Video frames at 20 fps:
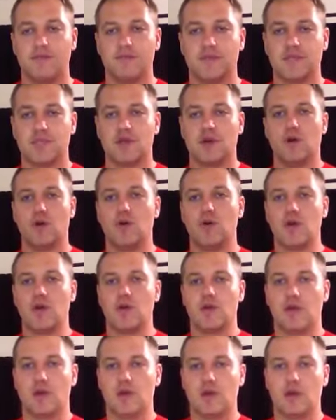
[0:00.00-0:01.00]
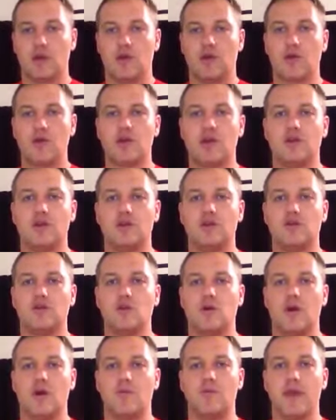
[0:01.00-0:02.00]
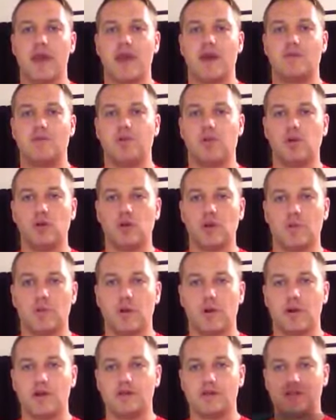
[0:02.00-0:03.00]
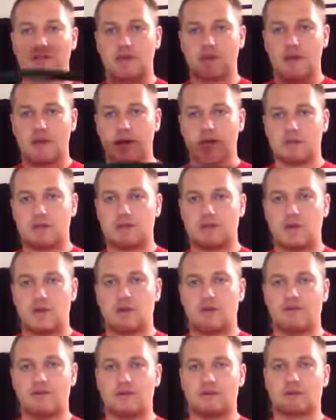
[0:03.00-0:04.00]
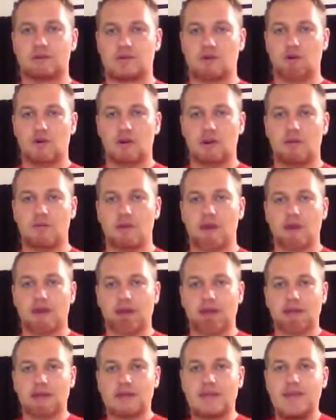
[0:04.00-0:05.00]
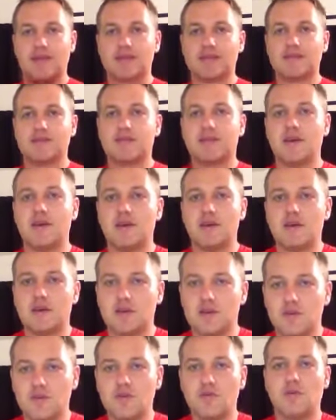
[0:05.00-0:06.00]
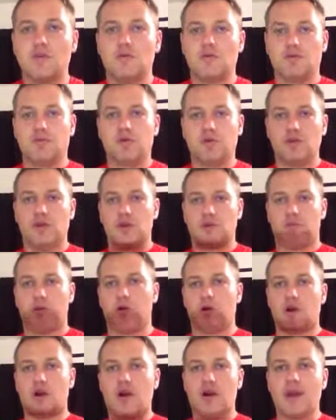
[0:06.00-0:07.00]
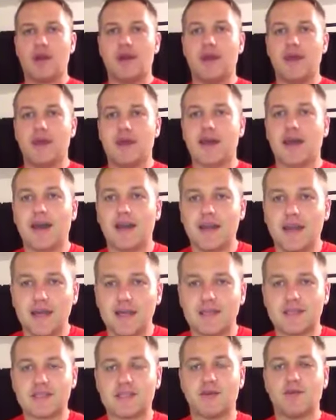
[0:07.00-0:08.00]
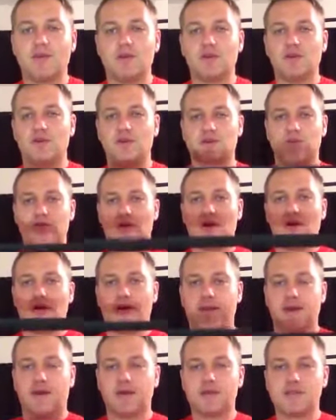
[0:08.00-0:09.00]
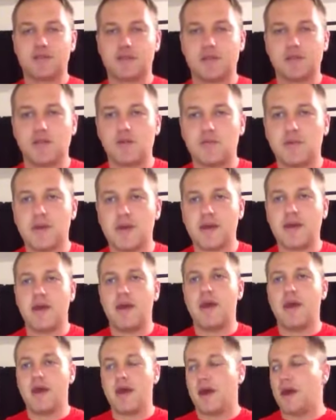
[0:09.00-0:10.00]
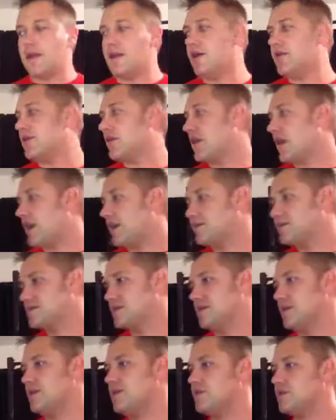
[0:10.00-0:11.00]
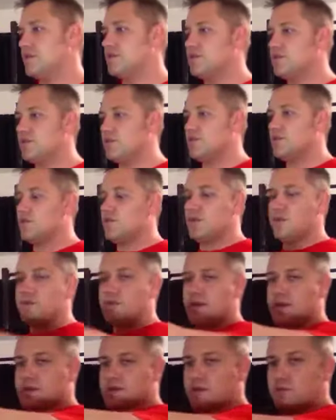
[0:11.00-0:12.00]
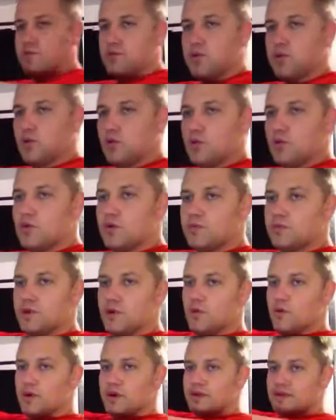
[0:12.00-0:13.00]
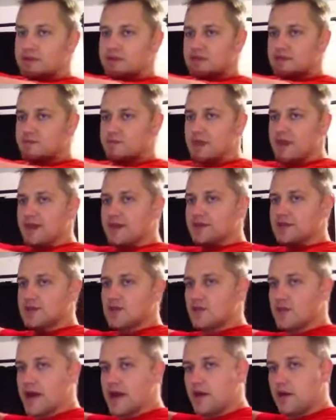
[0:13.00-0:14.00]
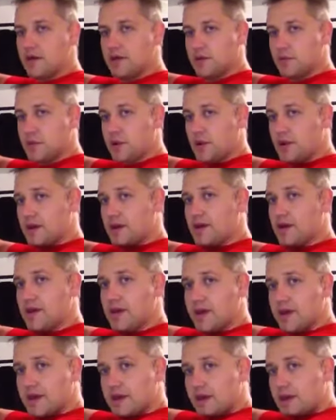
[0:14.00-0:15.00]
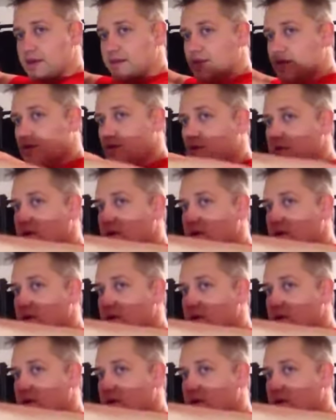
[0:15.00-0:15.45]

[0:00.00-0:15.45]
So you can do a band pull aparts. So if you're just holding a band like this, you pull it apart and it kind of hits some of those rear delts a little bit. Another option that you could do would be to put one of these bands around a bar, and then you